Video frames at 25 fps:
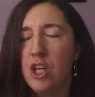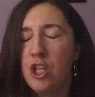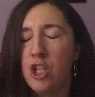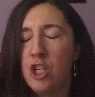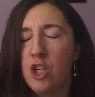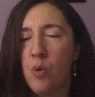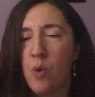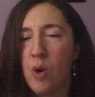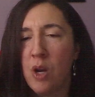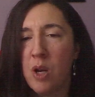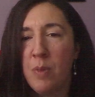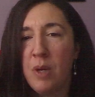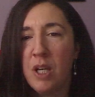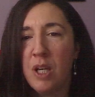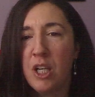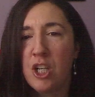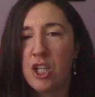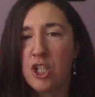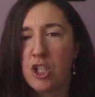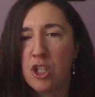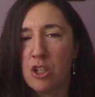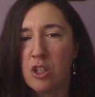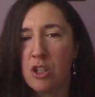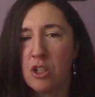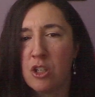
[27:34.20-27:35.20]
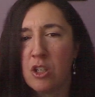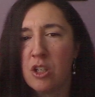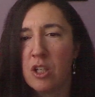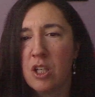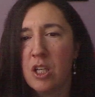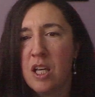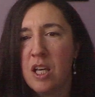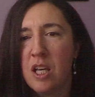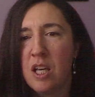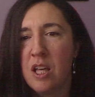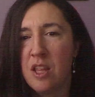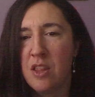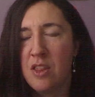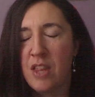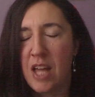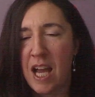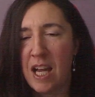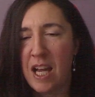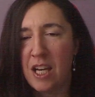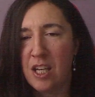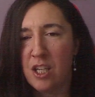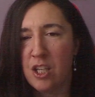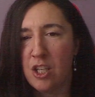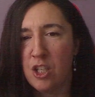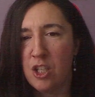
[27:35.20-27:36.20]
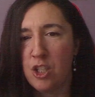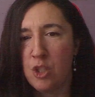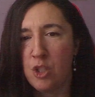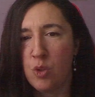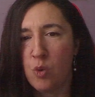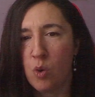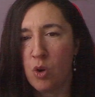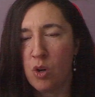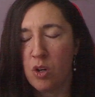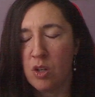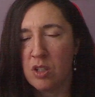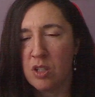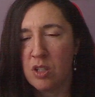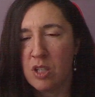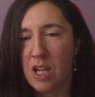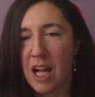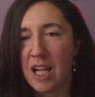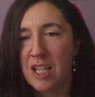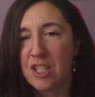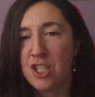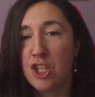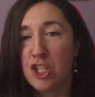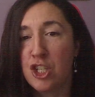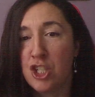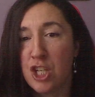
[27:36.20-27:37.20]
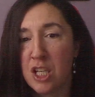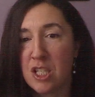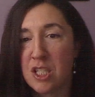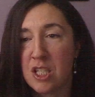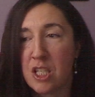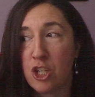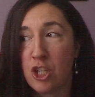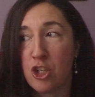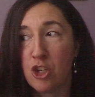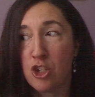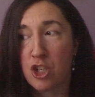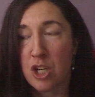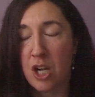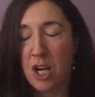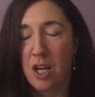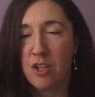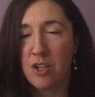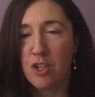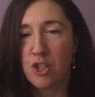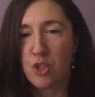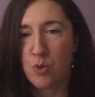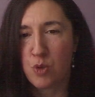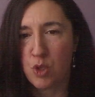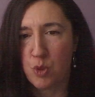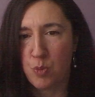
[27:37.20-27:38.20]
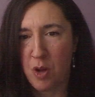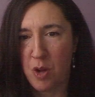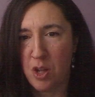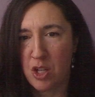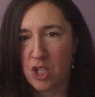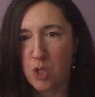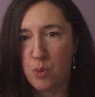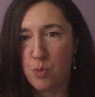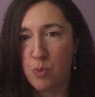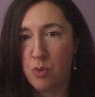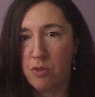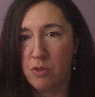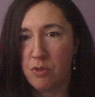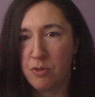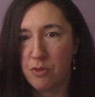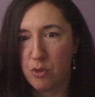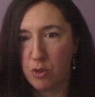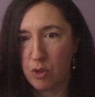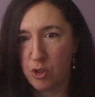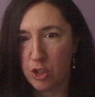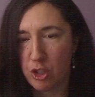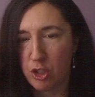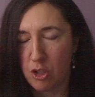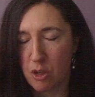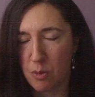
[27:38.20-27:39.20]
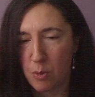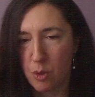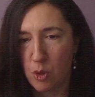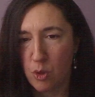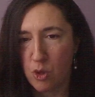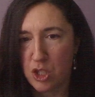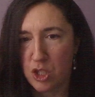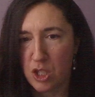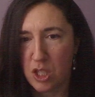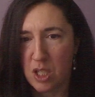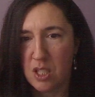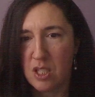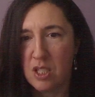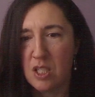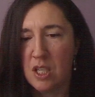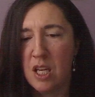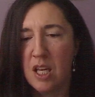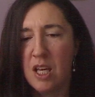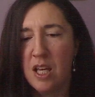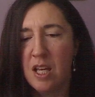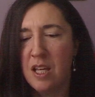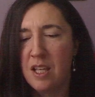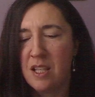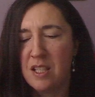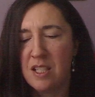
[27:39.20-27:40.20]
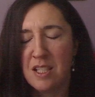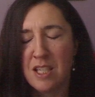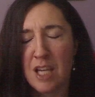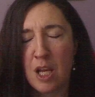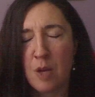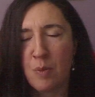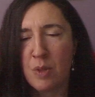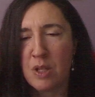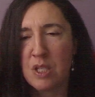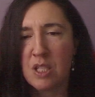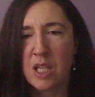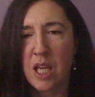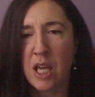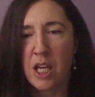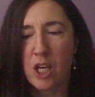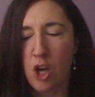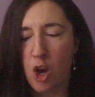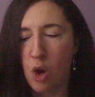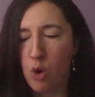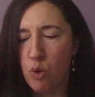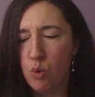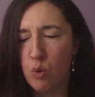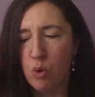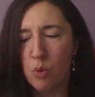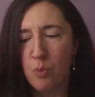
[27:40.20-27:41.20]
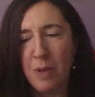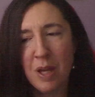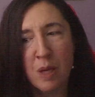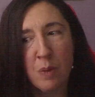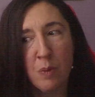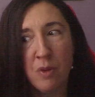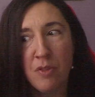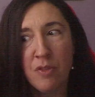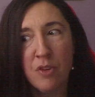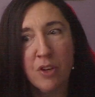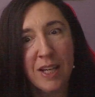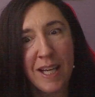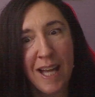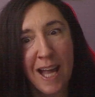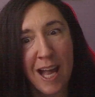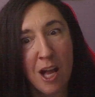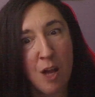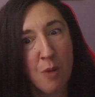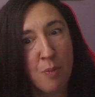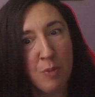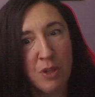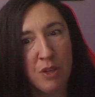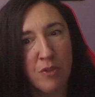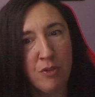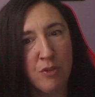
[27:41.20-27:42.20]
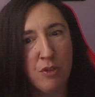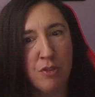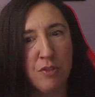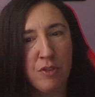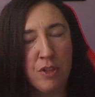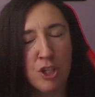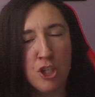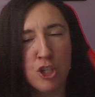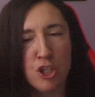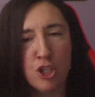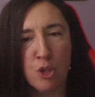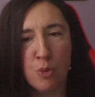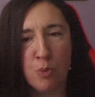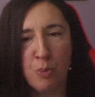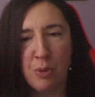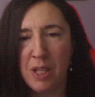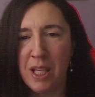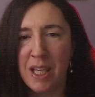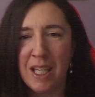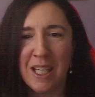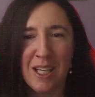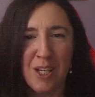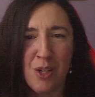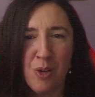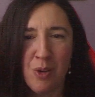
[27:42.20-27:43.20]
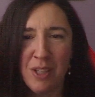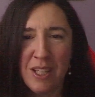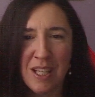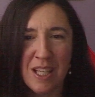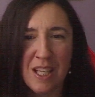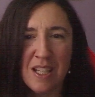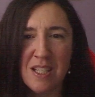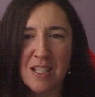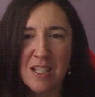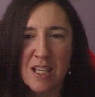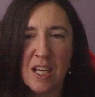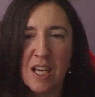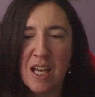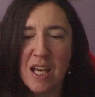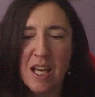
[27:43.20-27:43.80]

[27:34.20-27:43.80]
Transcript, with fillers: You want to make sure that you are not suggesting your child is responsible for your emotions. Statements like, oh, it would make me very happy if you finished your plate. You know, kids,